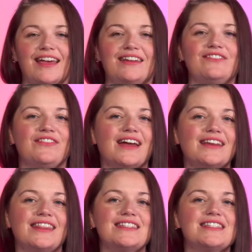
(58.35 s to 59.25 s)
In
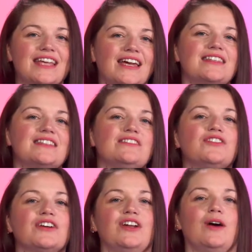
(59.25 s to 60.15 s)
fact, the science of
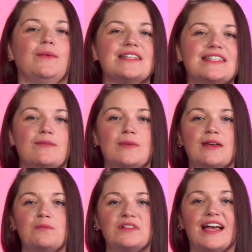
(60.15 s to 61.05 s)
ergonomics can be
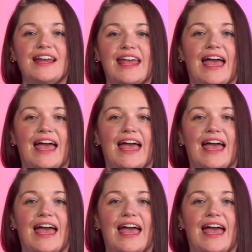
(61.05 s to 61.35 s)
applied